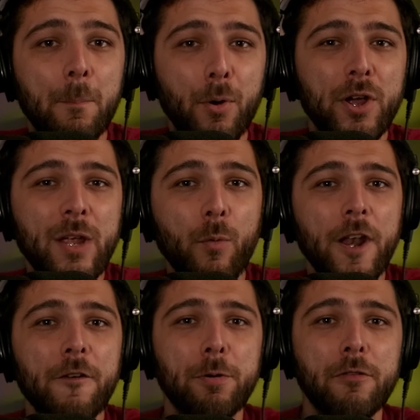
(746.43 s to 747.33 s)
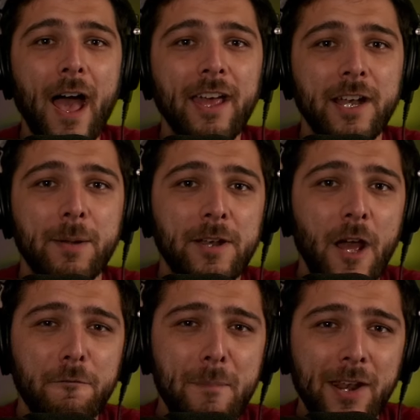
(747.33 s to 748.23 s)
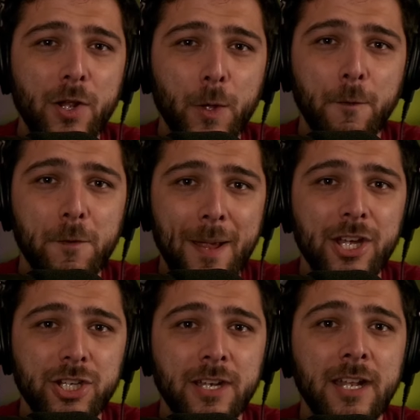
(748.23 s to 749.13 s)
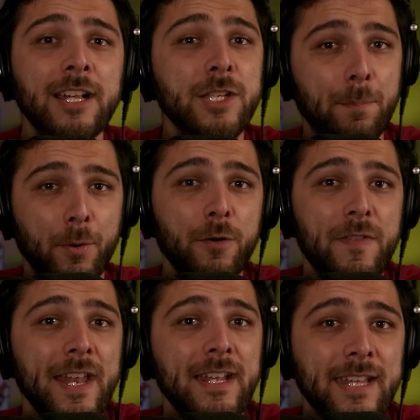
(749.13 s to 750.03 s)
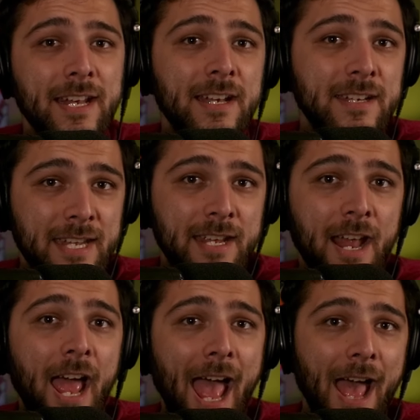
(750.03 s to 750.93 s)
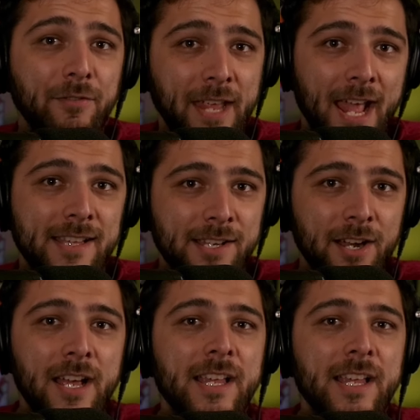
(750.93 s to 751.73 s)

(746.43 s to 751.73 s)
Boogie would have provided him enough medical information to prove that he did indeed have cancer.